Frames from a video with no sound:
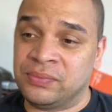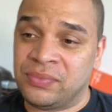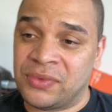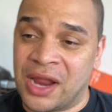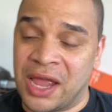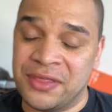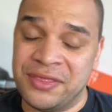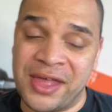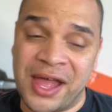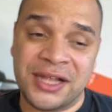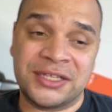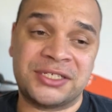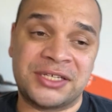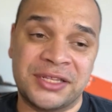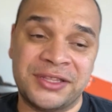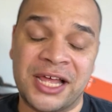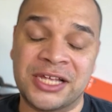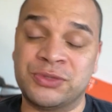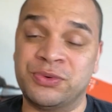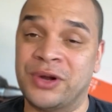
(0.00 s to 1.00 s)
And
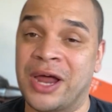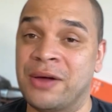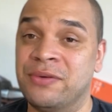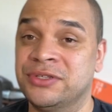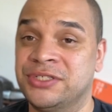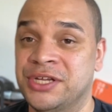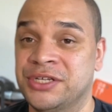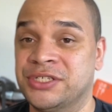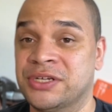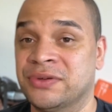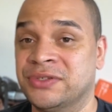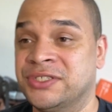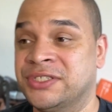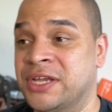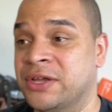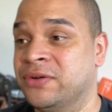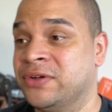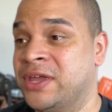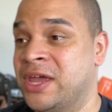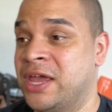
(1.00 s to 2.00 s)
that's what I would teach. I would say,
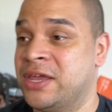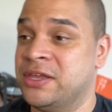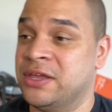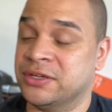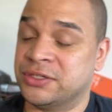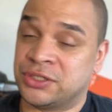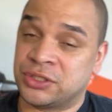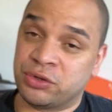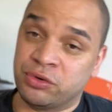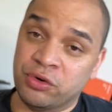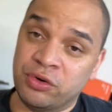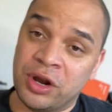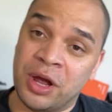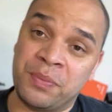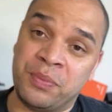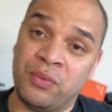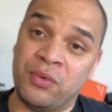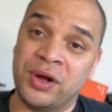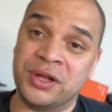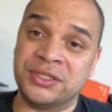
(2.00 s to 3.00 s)
okay, you screwed
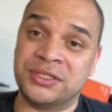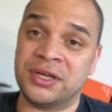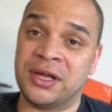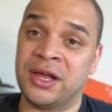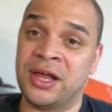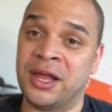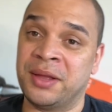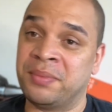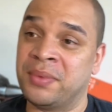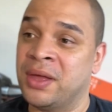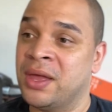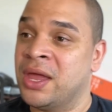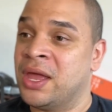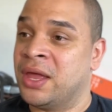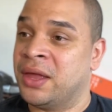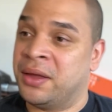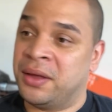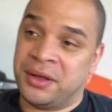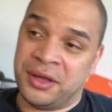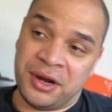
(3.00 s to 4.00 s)
up one time,
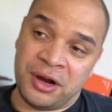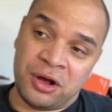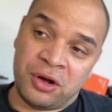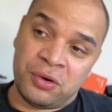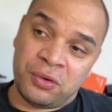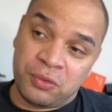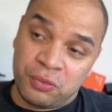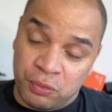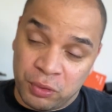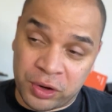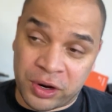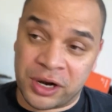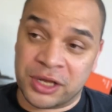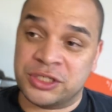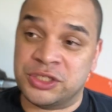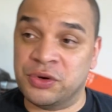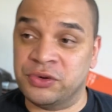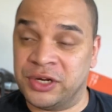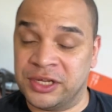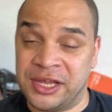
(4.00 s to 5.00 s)
we're going to
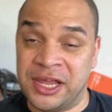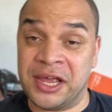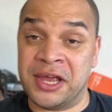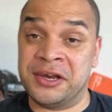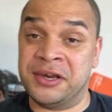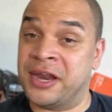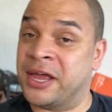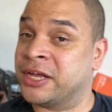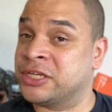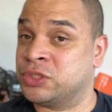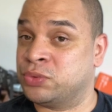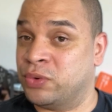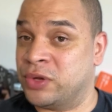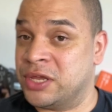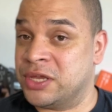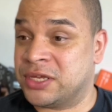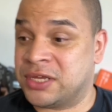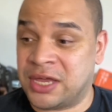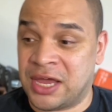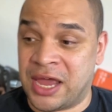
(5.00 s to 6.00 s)
do it again next
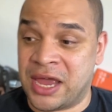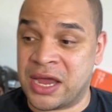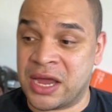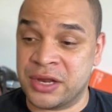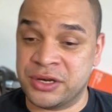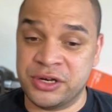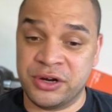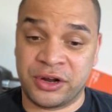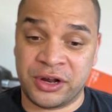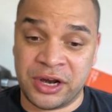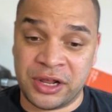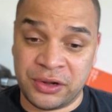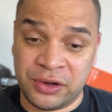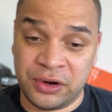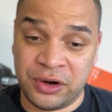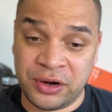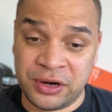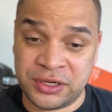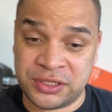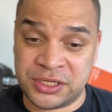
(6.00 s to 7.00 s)
week and you're going to
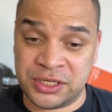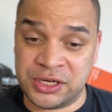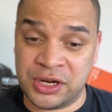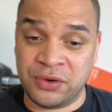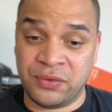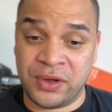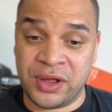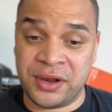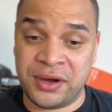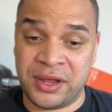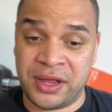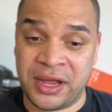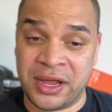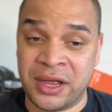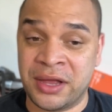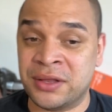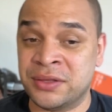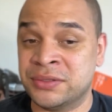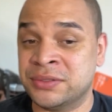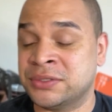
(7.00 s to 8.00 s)
learn to do it.
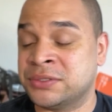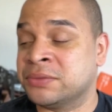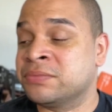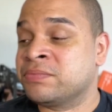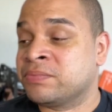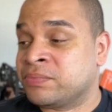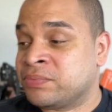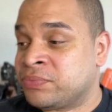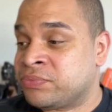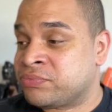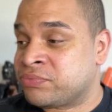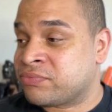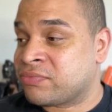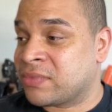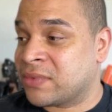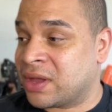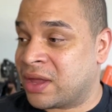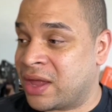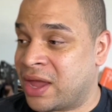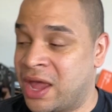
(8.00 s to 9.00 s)
And
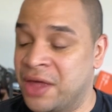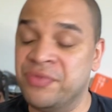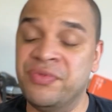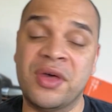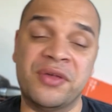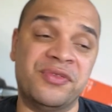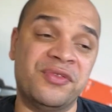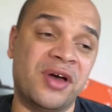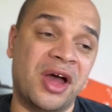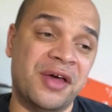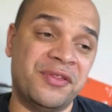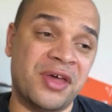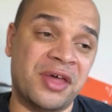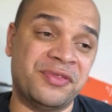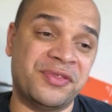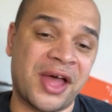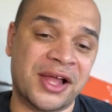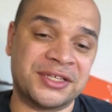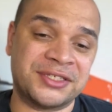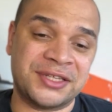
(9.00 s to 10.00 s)
then
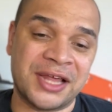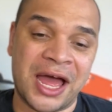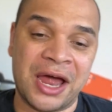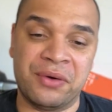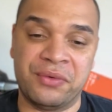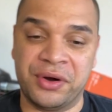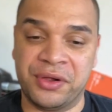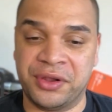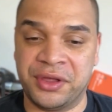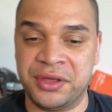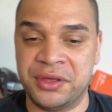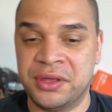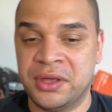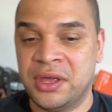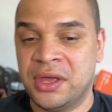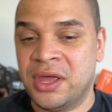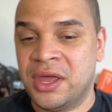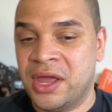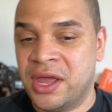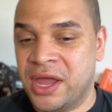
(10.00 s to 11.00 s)
that's that really.
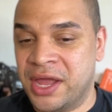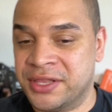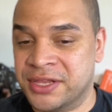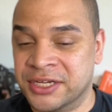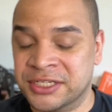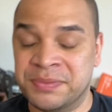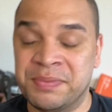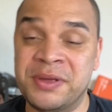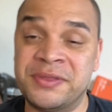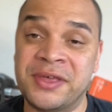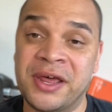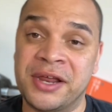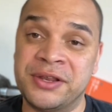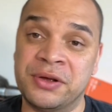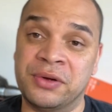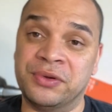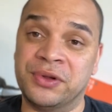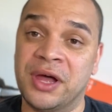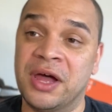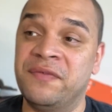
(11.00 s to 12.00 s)
It doesn't mean that I
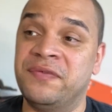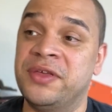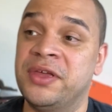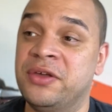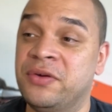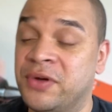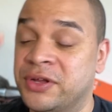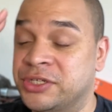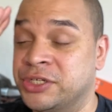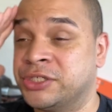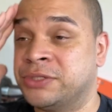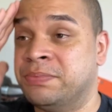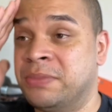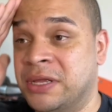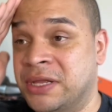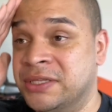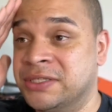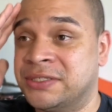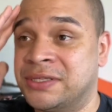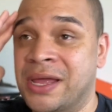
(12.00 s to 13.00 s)
don't love you. It just
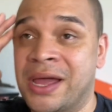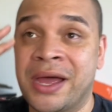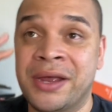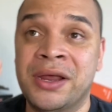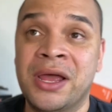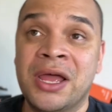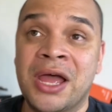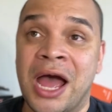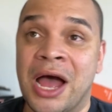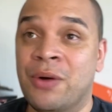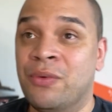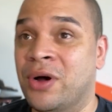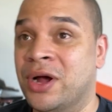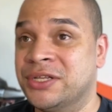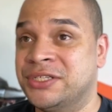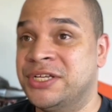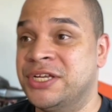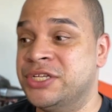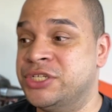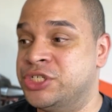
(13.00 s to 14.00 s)
means that I want
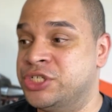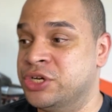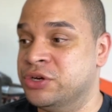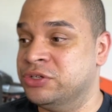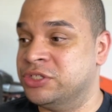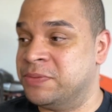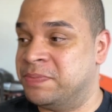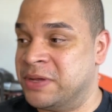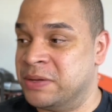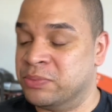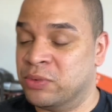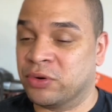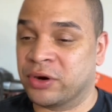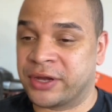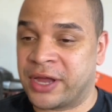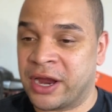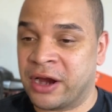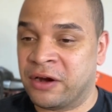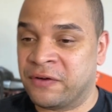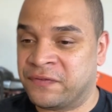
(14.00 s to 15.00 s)
to teach you to be more
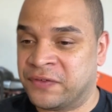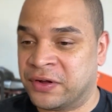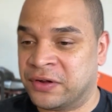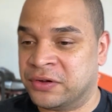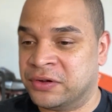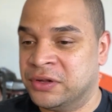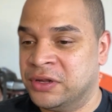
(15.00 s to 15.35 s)
careful